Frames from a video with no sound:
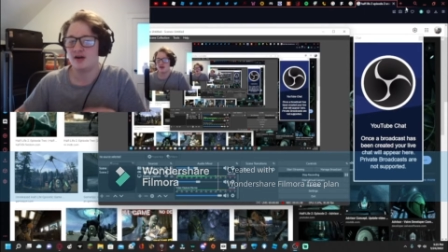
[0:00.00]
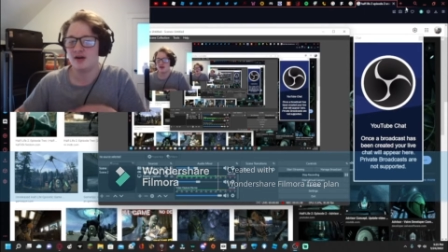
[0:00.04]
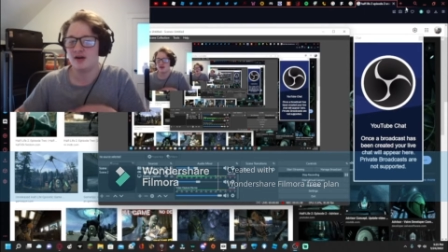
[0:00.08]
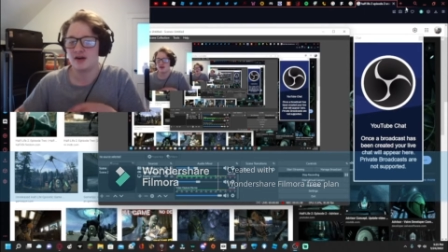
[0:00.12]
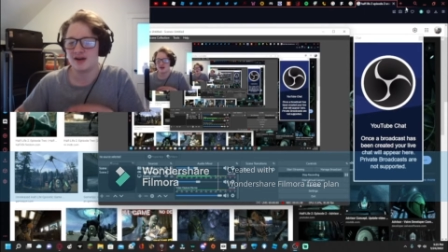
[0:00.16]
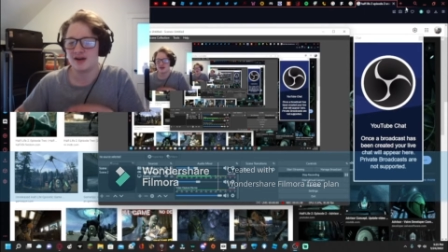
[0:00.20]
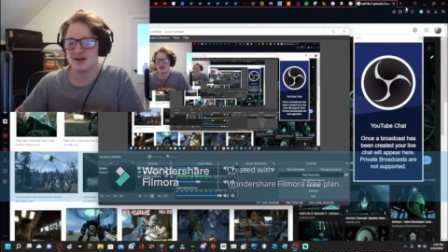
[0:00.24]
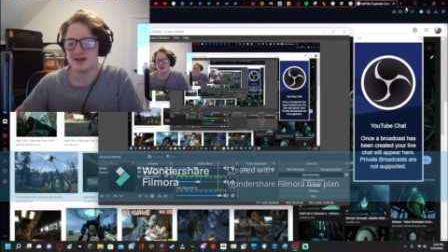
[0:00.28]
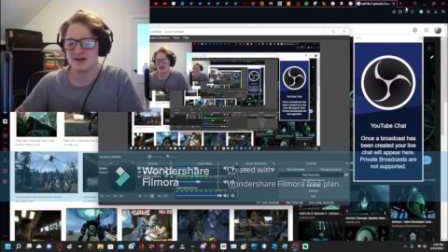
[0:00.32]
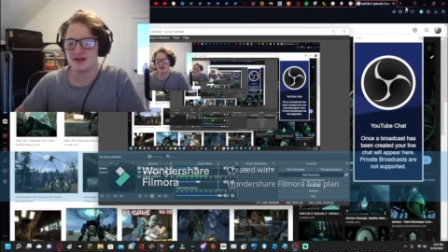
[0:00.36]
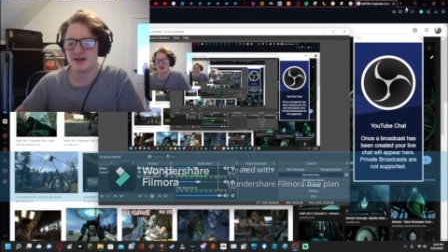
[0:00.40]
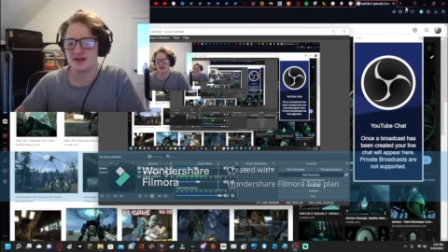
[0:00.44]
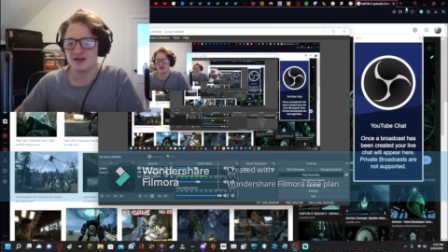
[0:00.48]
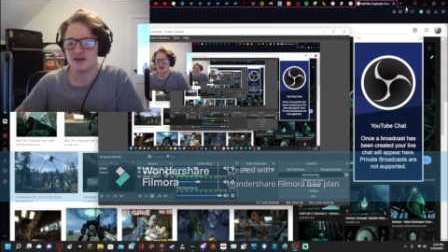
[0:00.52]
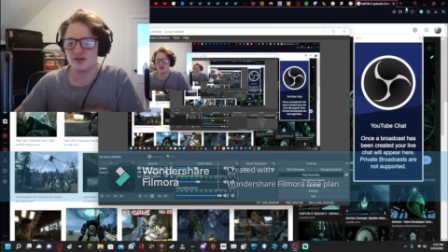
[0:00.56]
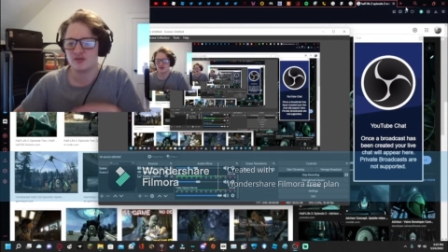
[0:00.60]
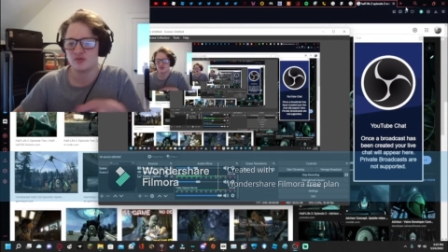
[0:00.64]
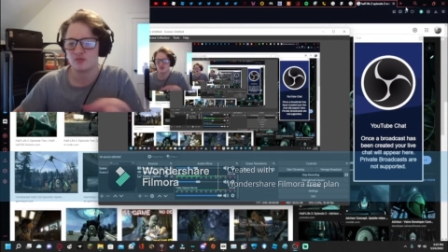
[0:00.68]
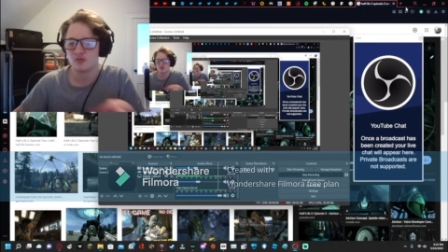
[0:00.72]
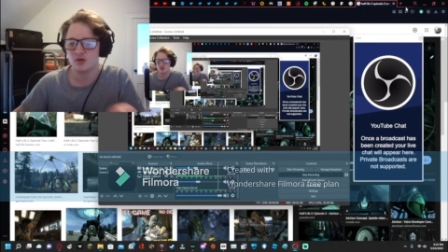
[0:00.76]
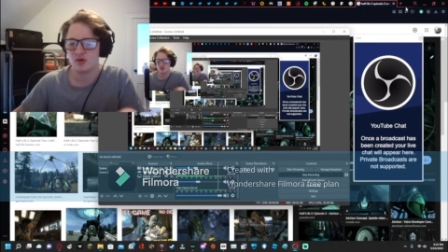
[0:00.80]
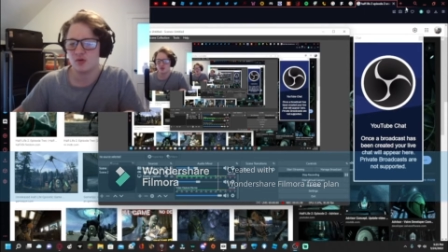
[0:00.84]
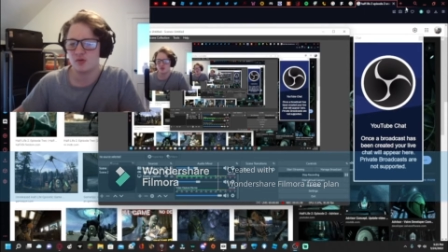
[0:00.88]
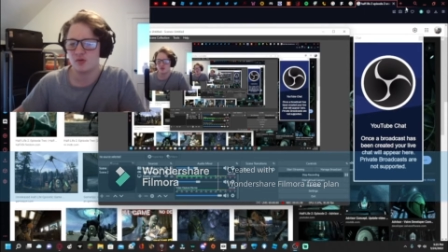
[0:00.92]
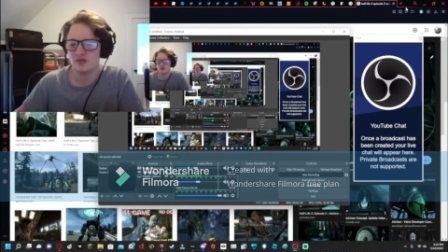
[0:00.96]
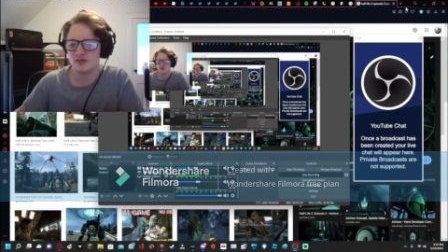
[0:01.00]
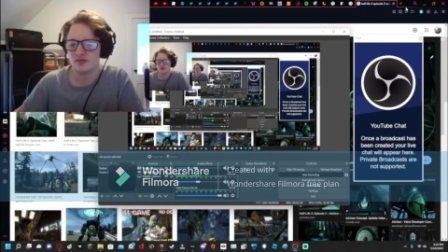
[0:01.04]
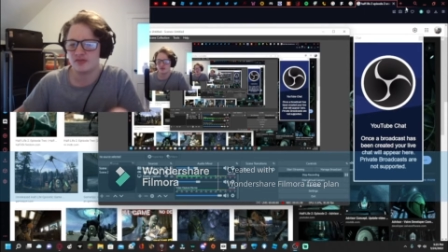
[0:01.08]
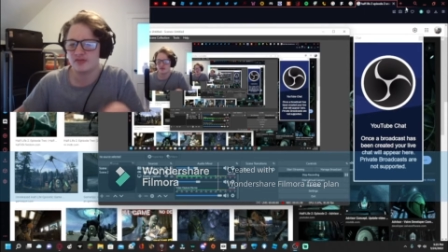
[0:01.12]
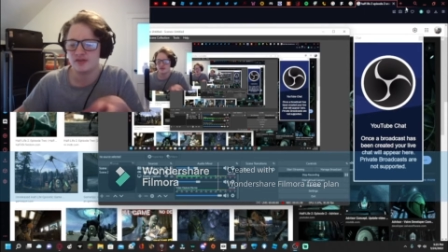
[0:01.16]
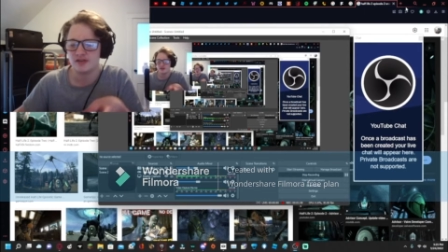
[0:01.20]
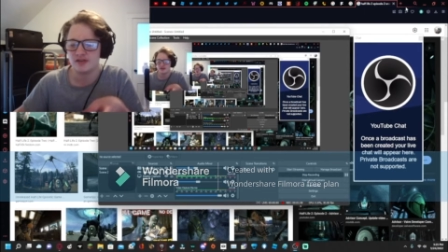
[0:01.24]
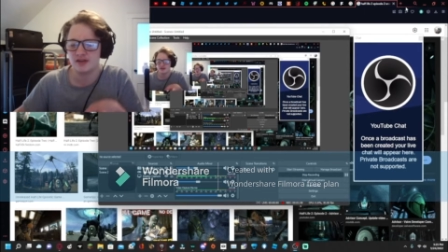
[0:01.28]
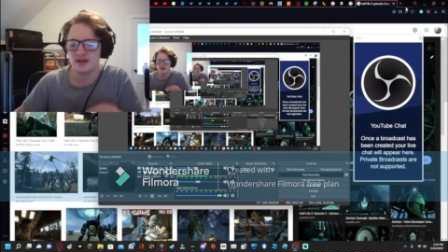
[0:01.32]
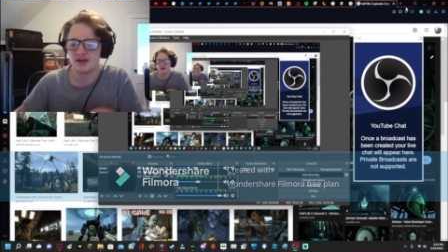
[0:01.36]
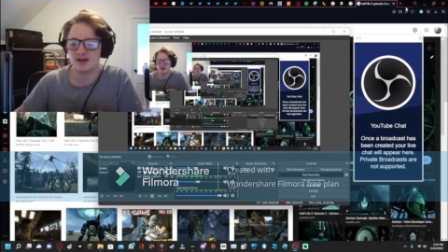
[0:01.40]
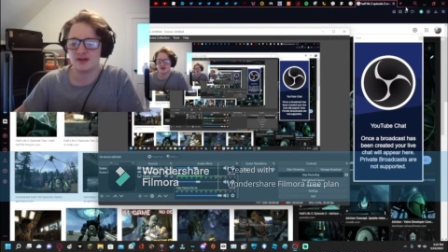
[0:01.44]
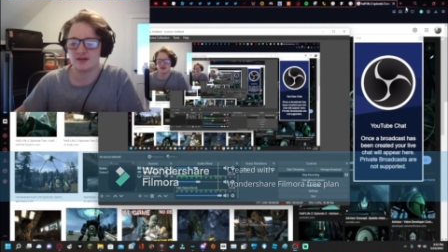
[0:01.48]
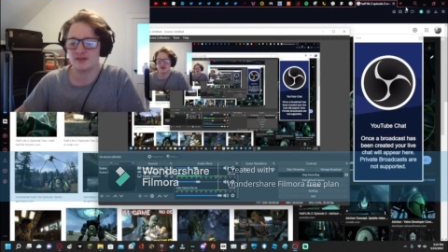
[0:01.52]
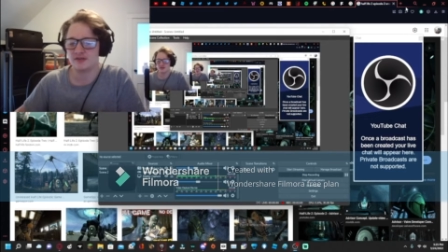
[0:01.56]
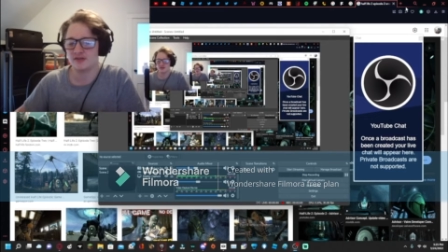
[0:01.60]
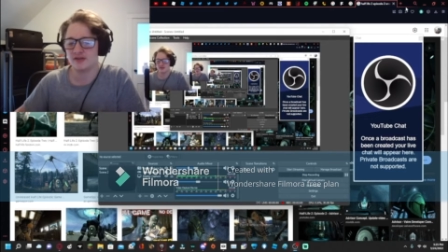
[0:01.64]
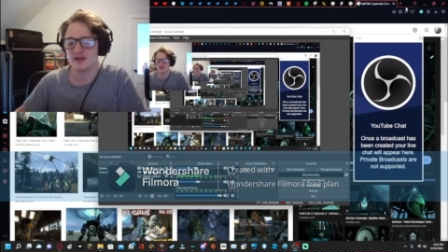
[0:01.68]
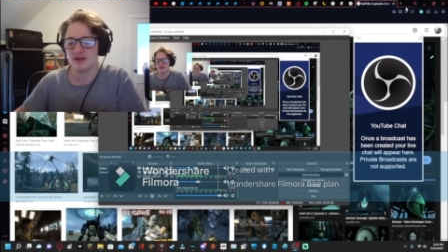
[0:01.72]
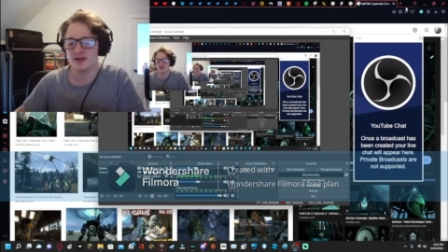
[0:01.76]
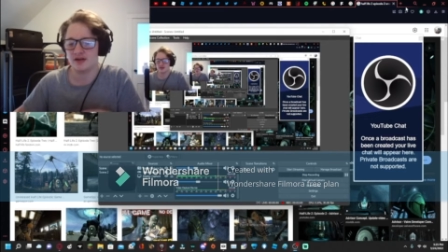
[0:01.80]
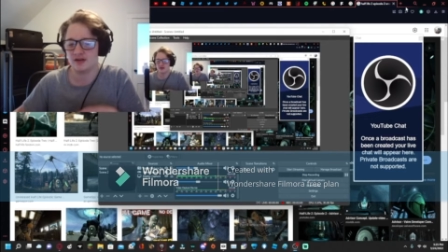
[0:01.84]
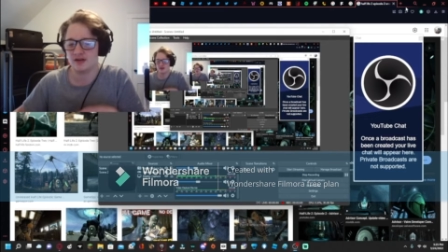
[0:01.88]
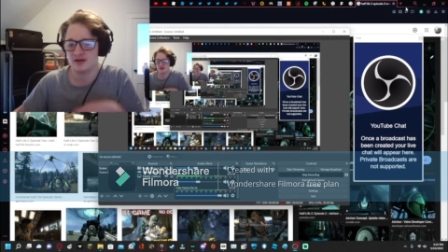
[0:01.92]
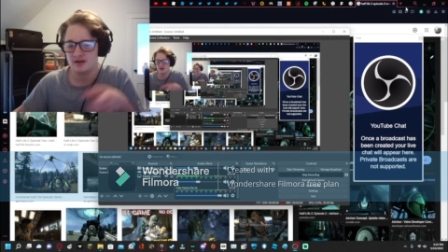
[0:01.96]
liking gross things,
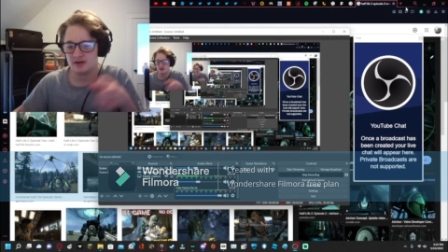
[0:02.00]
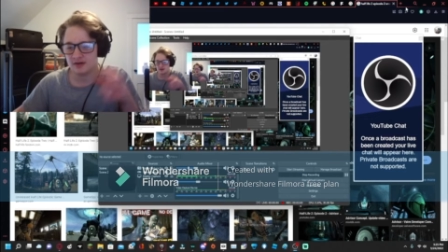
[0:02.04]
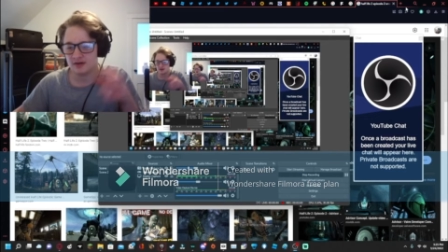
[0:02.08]
then